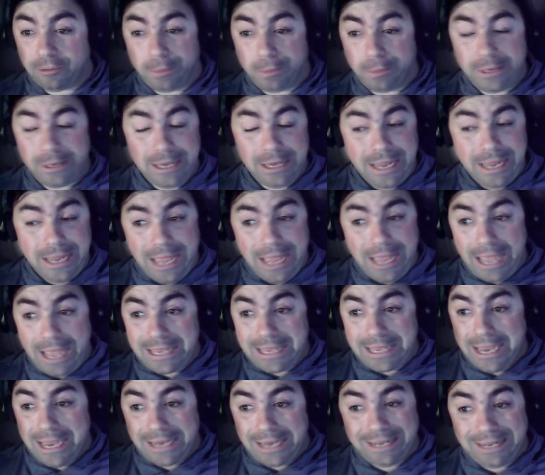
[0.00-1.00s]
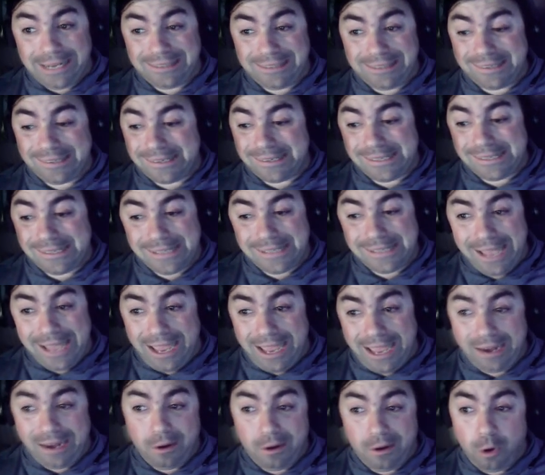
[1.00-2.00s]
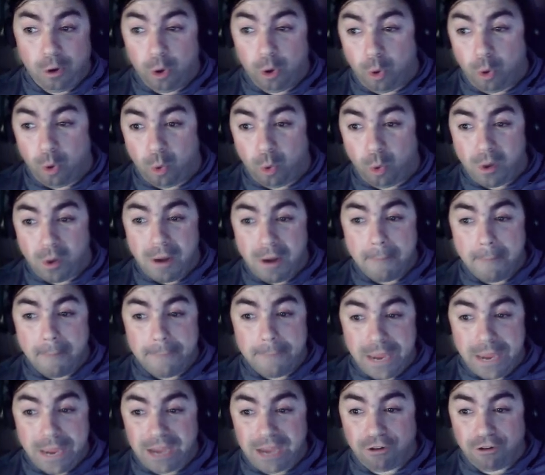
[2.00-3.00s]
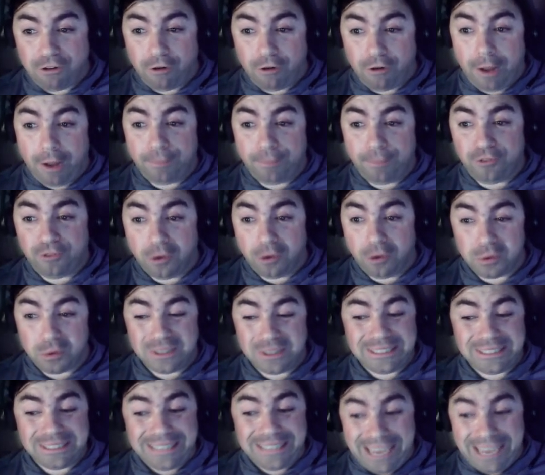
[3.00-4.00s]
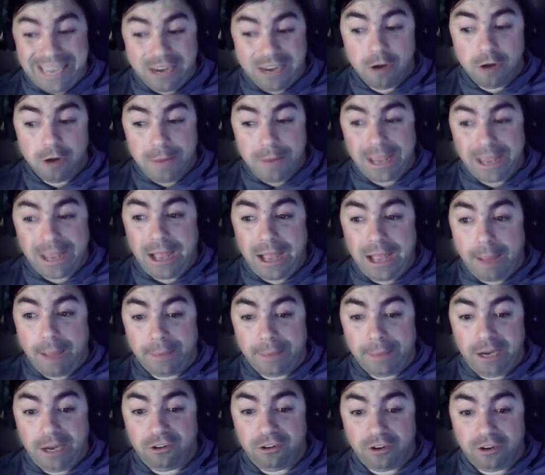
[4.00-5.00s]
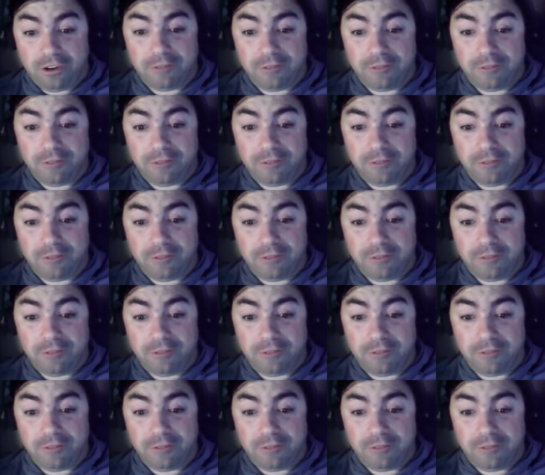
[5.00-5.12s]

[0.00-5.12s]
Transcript: But again, that's not a whole big drop. So it could be a combination